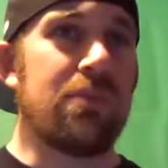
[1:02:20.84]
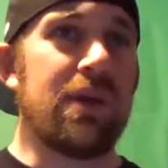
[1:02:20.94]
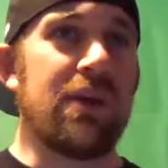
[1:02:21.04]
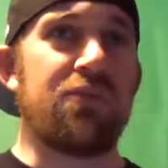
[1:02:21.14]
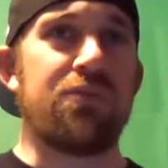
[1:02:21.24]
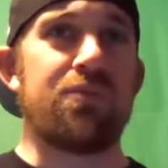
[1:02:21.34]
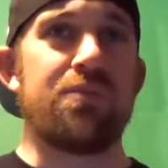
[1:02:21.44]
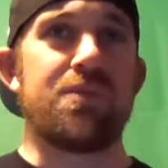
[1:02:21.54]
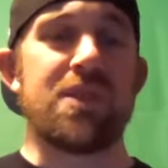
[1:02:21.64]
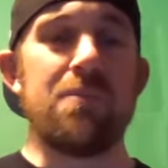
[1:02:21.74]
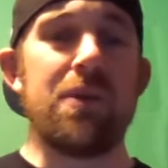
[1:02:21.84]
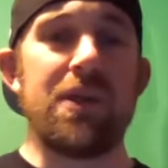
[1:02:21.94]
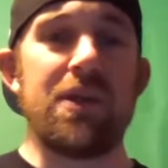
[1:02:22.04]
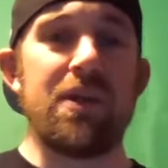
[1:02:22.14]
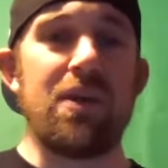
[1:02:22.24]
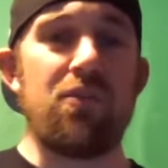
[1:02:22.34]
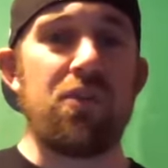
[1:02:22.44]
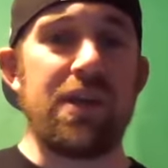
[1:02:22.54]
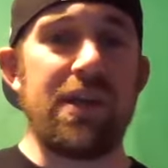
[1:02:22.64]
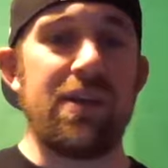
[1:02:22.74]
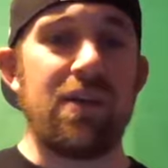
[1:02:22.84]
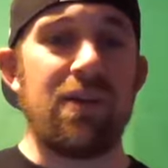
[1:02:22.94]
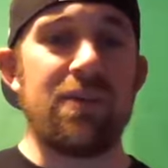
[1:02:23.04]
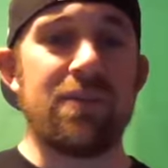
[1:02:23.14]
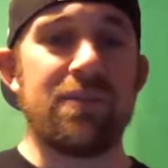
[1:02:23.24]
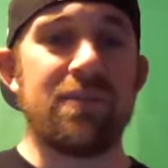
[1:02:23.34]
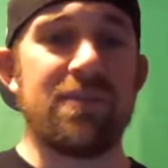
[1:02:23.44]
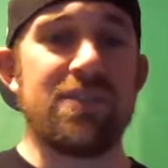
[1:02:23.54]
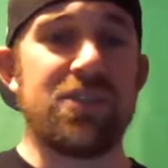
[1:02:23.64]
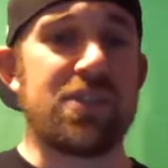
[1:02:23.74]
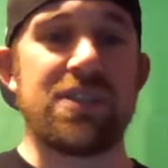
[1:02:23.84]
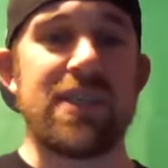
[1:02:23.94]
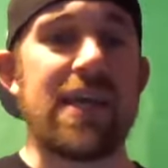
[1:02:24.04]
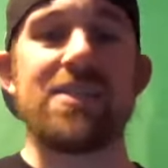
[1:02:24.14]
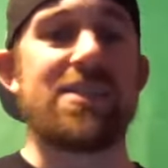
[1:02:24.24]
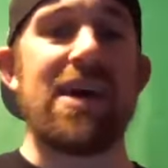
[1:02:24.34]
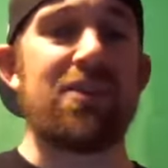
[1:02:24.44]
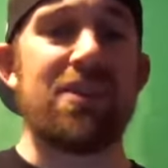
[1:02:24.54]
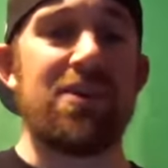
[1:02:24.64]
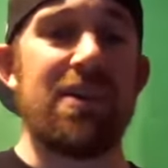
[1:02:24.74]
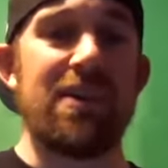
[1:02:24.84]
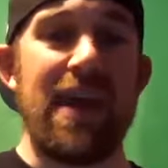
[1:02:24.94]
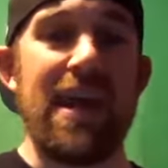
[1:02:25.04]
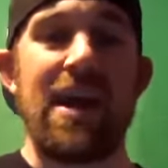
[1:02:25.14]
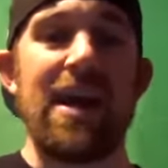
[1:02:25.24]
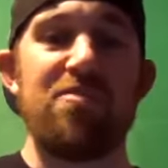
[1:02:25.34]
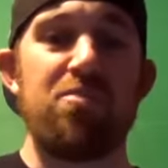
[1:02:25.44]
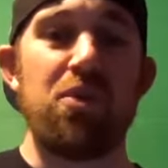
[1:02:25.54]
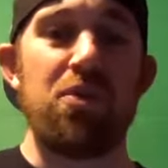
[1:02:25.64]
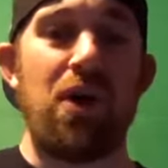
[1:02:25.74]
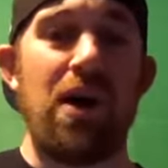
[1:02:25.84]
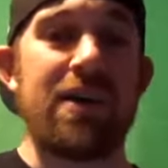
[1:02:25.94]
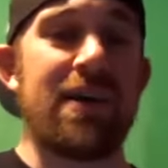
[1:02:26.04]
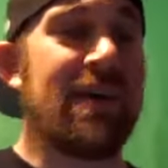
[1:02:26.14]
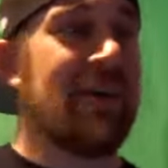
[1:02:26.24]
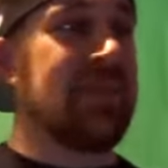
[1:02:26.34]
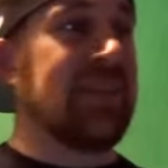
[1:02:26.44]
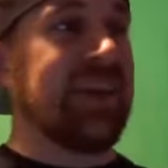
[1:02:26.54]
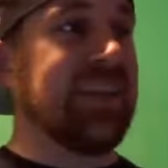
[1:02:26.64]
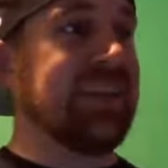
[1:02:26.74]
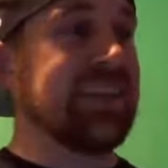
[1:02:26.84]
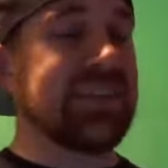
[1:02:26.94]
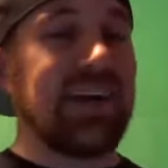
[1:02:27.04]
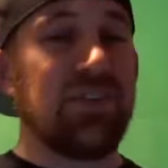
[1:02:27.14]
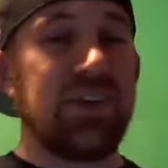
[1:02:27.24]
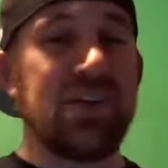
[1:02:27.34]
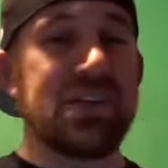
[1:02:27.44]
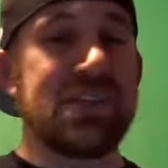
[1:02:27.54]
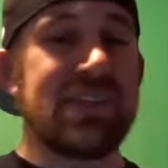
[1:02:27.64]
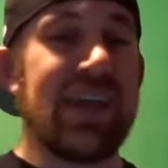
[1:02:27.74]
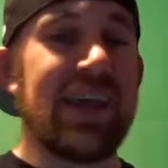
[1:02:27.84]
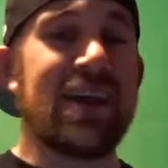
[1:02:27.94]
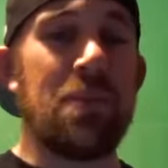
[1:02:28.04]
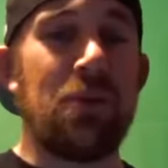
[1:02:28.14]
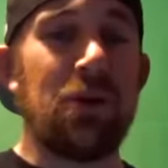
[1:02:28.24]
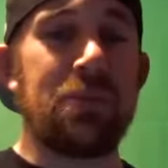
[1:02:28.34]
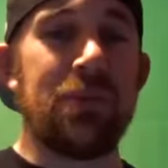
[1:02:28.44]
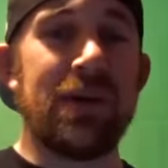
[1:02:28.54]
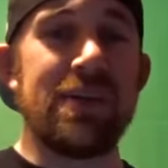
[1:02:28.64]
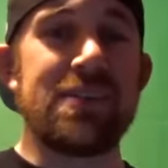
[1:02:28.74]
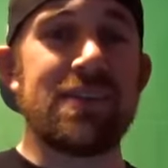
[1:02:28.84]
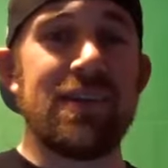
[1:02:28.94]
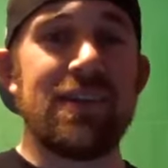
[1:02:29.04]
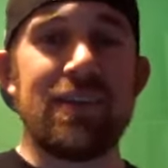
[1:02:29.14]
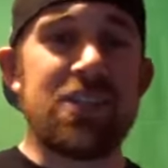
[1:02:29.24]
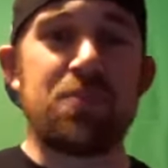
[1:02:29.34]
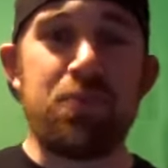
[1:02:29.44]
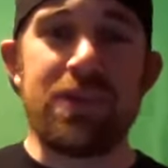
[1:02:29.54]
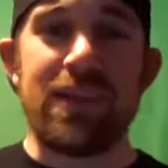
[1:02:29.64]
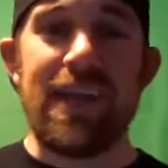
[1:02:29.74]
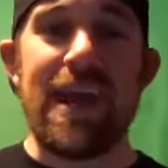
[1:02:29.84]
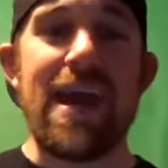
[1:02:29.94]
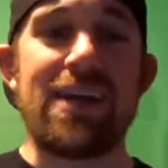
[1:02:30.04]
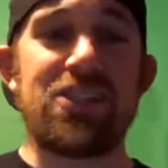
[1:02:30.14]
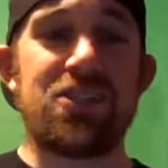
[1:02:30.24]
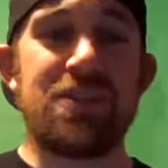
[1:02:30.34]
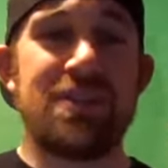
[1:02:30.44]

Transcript: if somebody over here just says out there that, hey, I have Boardwalk, and then this guy over here says, hey, I got Park Place, let's split the cash,